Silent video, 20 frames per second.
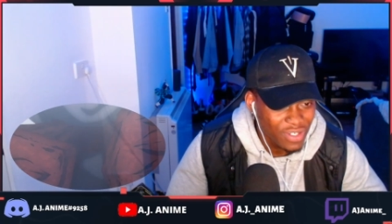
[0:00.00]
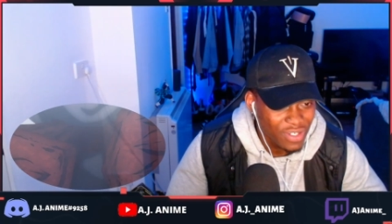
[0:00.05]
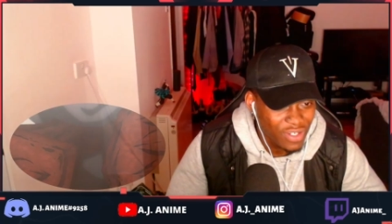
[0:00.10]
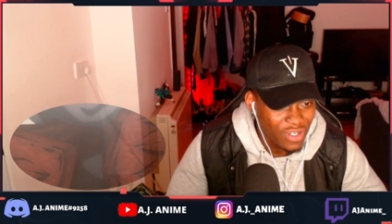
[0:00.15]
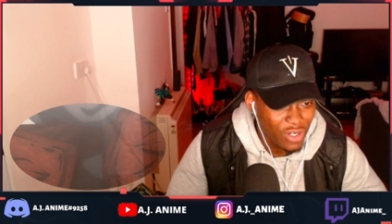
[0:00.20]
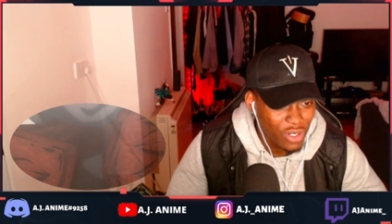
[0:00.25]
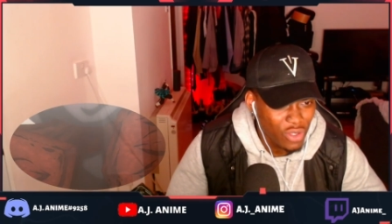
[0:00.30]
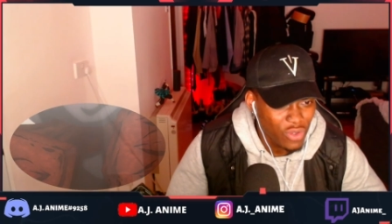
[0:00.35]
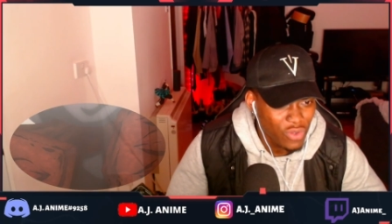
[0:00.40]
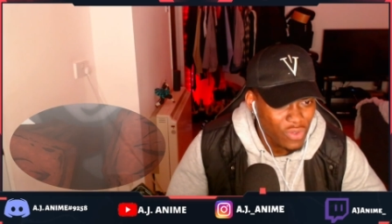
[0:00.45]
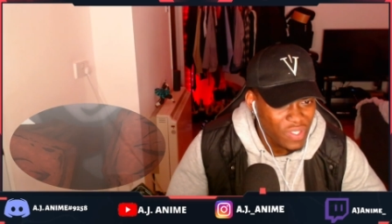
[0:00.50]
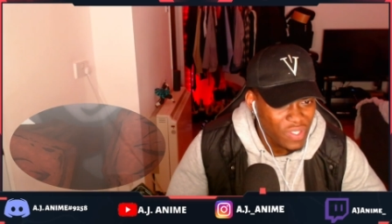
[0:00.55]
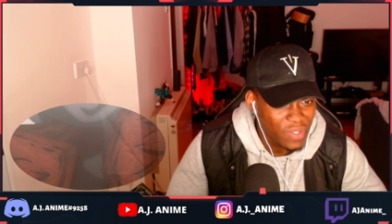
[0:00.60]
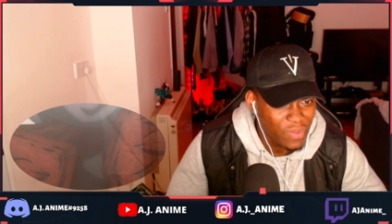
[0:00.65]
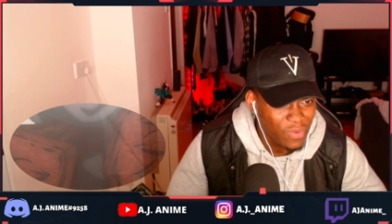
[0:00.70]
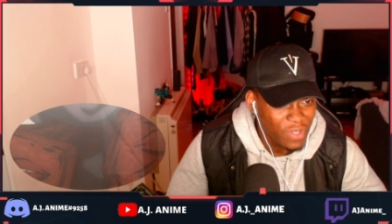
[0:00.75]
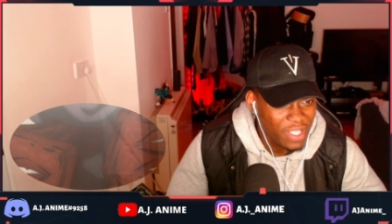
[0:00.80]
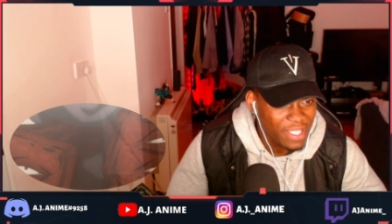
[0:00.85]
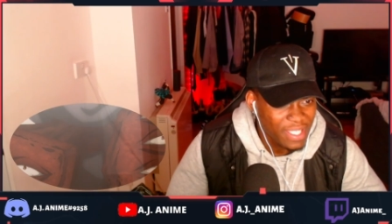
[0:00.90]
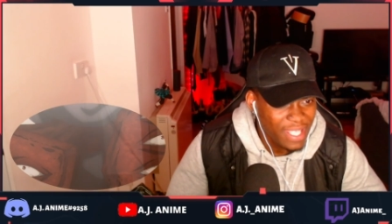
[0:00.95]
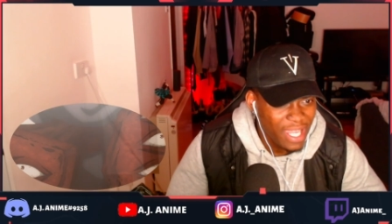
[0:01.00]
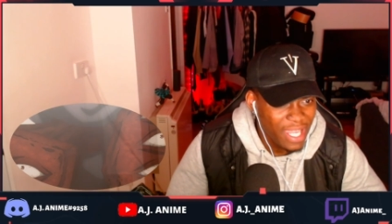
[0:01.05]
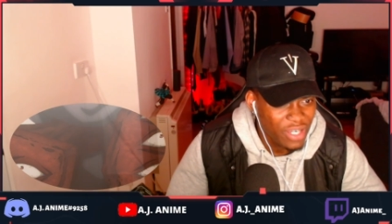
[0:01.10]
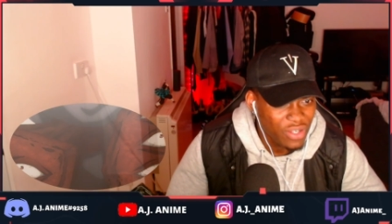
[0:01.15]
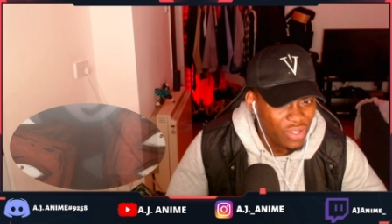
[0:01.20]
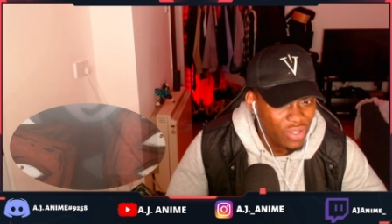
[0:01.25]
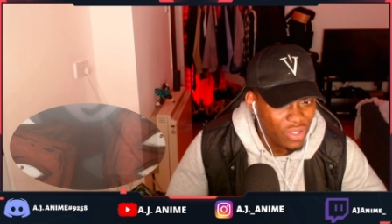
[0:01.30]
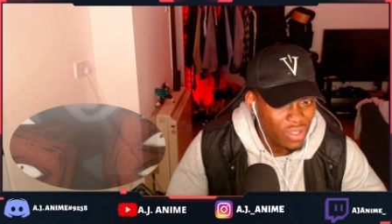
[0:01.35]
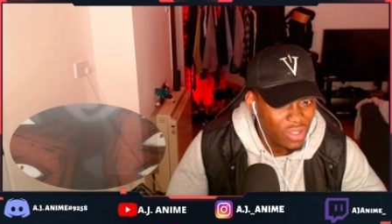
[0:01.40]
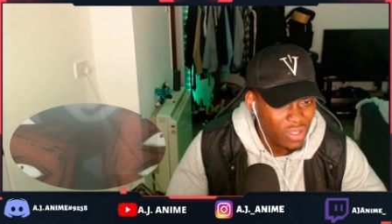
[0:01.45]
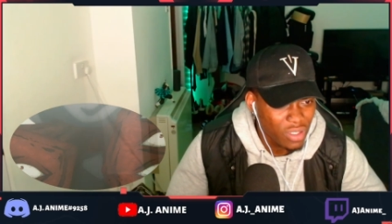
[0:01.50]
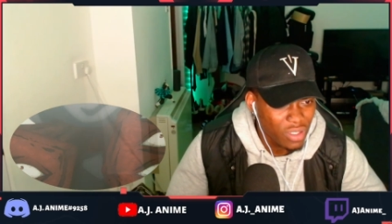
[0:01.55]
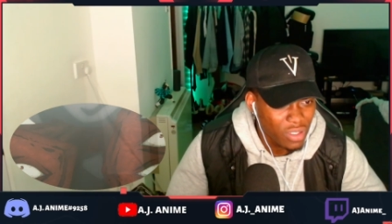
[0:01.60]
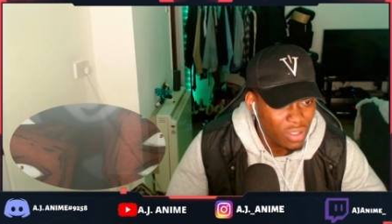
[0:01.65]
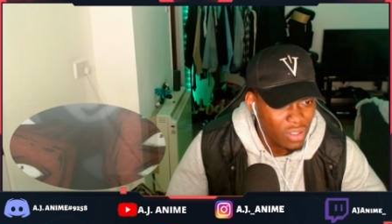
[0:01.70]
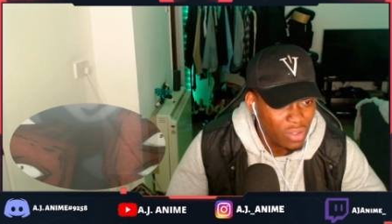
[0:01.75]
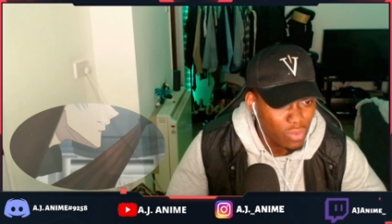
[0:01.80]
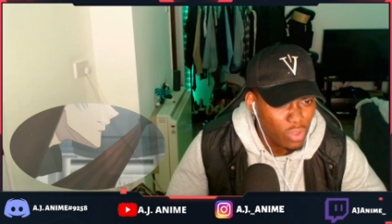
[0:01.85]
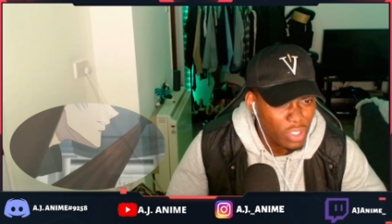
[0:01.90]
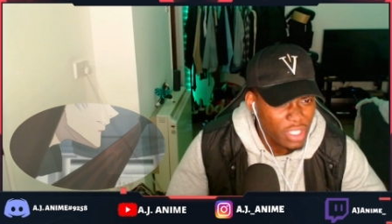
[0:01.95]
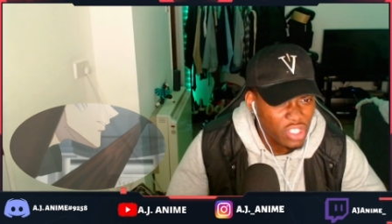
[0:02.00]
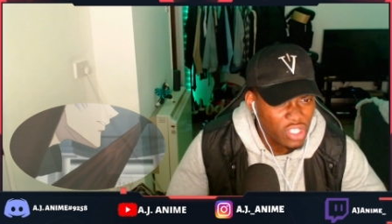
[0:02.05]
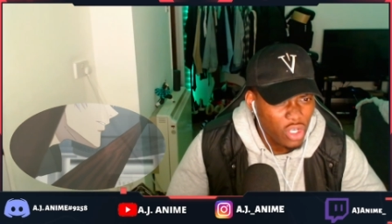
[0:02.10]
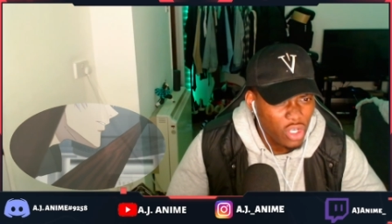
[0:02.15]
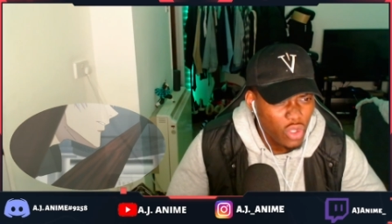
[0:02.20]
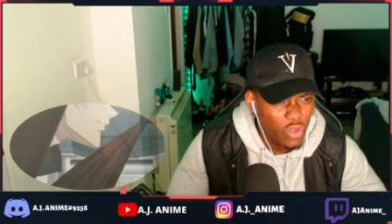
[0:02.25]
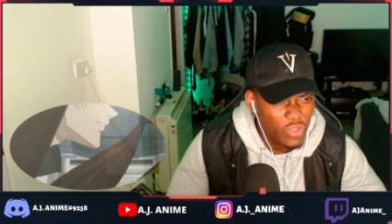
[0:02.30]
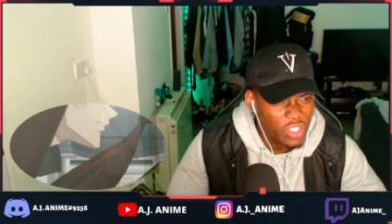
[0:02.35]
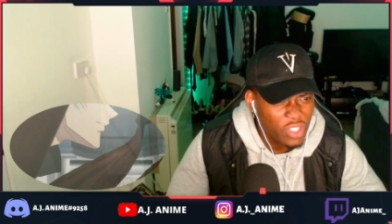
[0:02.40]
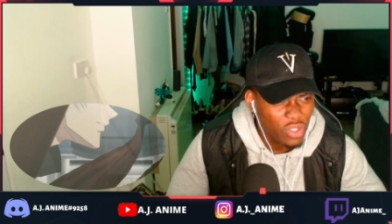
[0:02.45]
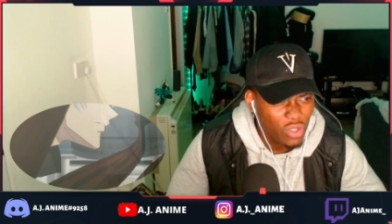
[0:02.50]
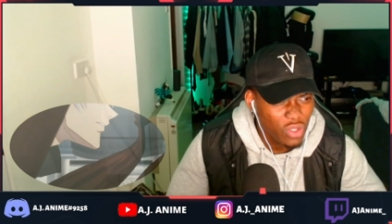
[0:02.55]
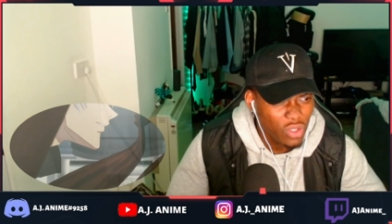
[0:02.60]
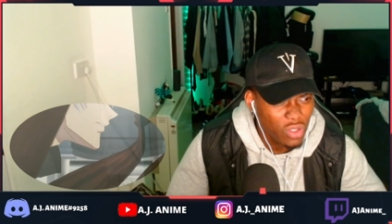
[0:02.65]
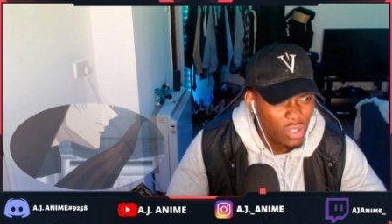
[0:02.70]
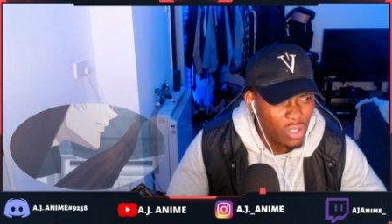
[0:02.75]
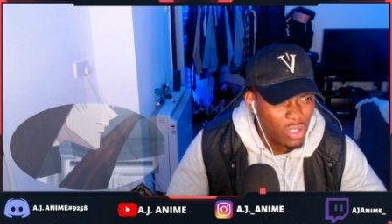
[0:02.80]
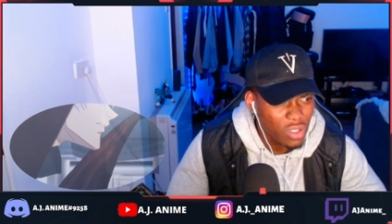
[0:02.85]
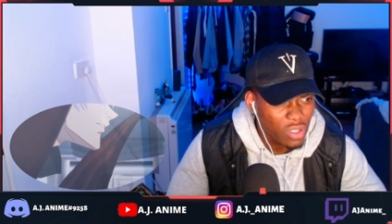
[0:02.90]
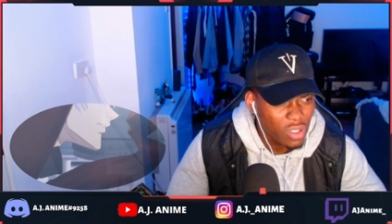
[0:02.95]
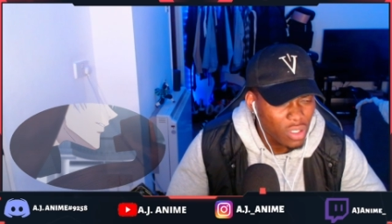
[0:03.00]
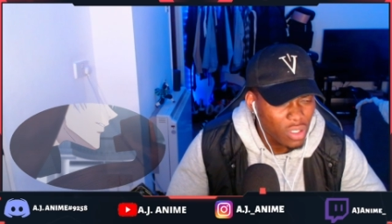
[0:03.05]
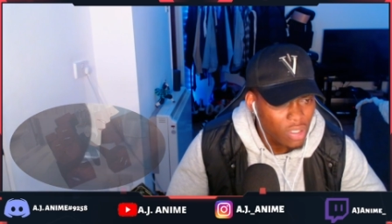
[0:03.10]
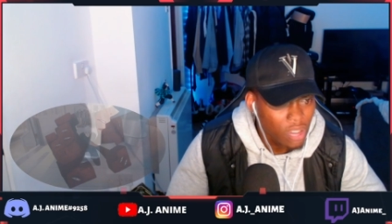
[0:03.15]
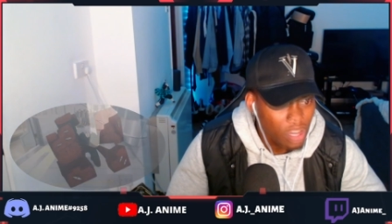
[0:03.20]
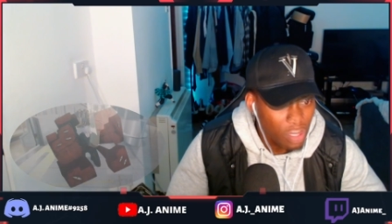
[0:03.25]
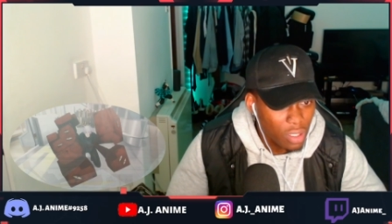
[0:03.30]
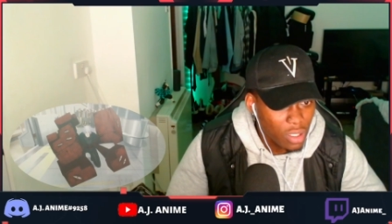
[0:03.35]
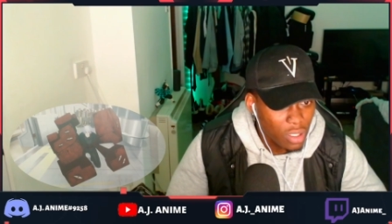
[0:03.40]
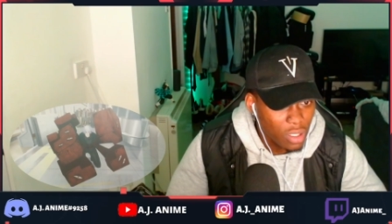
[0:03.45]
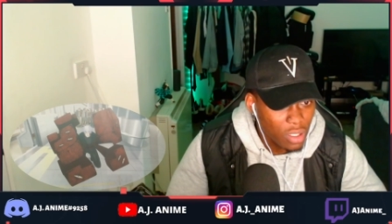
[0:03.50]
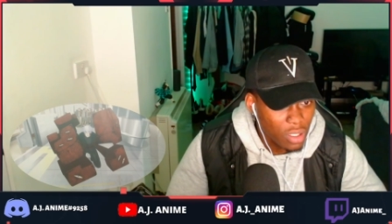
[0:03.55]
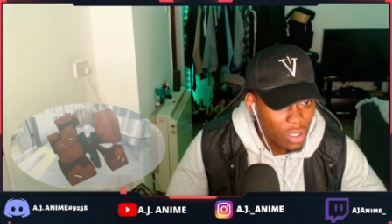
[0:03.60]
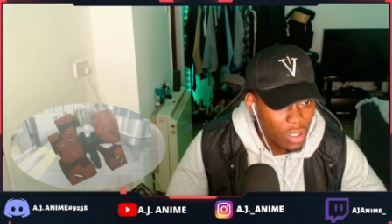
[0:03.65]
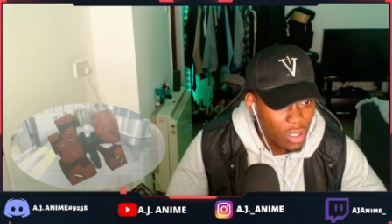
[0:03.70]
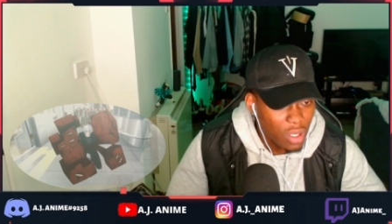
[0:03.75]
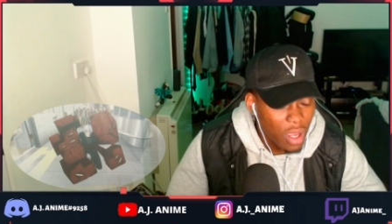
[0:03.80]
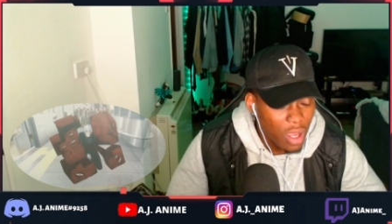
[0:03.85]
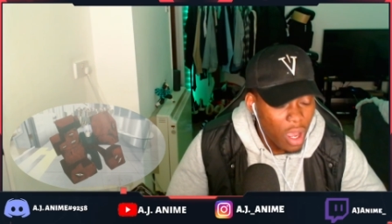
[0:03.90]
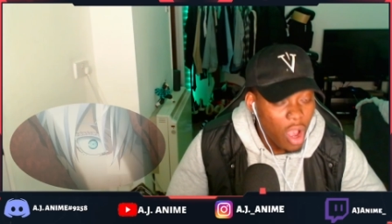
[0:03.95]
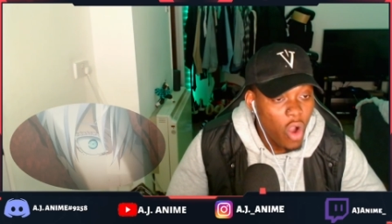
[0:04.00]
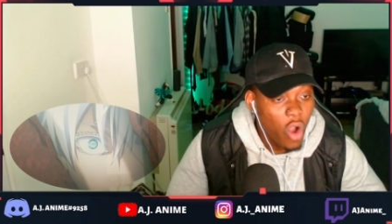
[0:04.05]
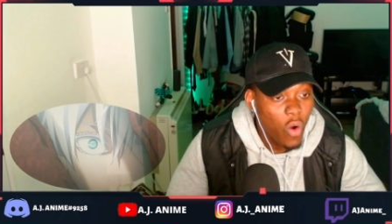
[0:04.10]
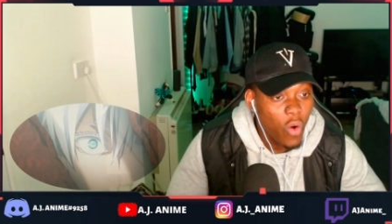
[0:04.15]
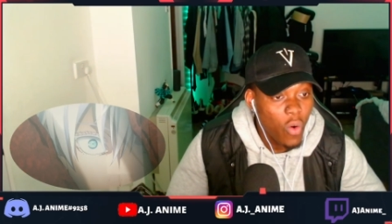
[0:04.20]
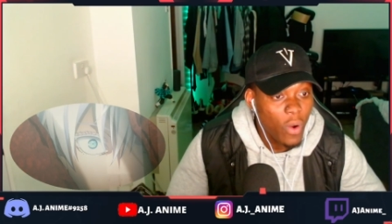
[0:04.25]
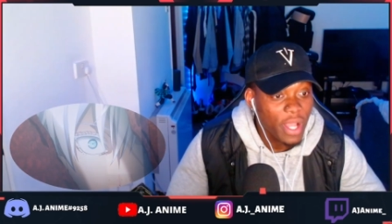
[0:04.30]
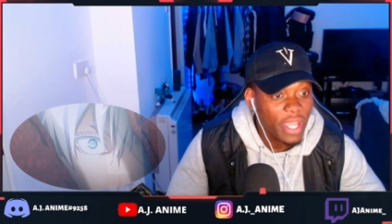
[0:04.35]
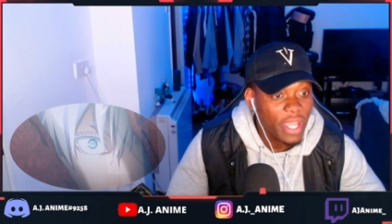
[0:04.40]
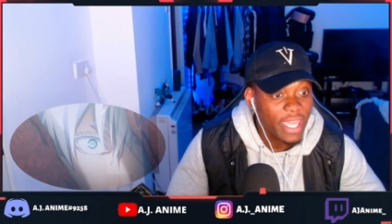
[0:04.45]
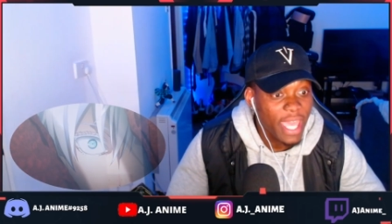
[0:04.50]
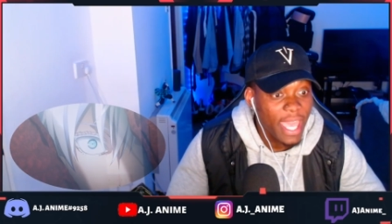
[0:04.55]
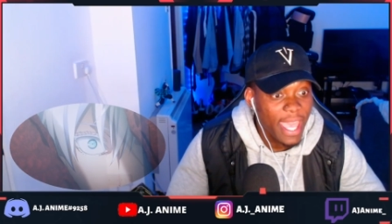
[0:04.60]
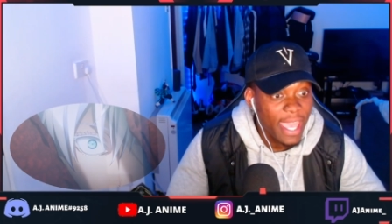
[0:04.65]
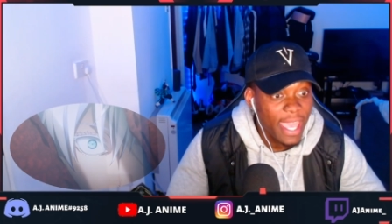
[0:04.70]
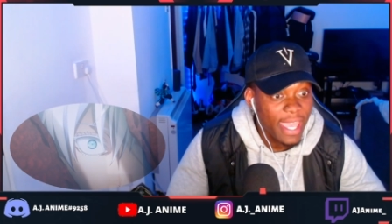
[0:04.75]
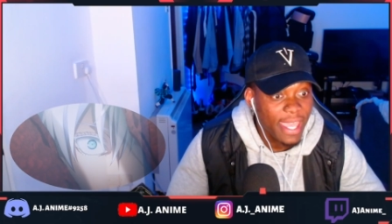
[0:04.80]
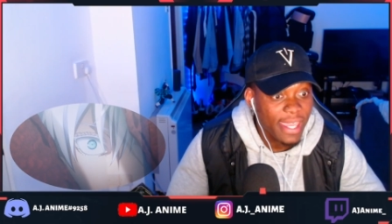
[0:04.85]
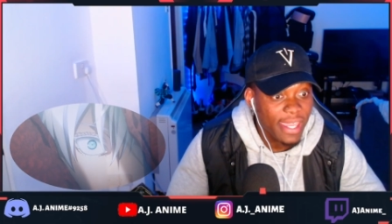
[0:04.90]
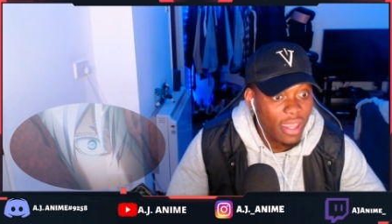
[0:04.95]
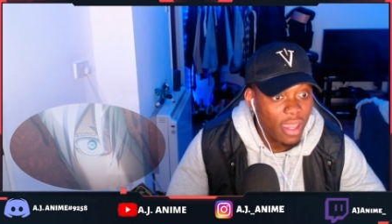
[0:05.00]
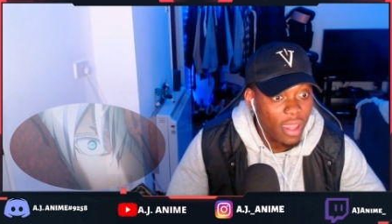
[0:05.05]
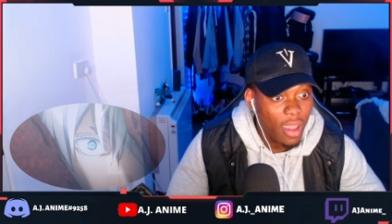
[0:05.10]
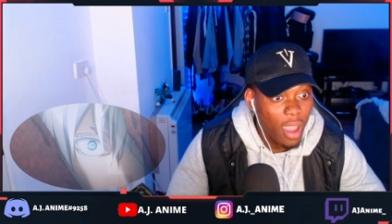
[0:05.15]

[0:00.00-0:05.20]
Clothes, what does that do? What does clothes do? Oh, okay.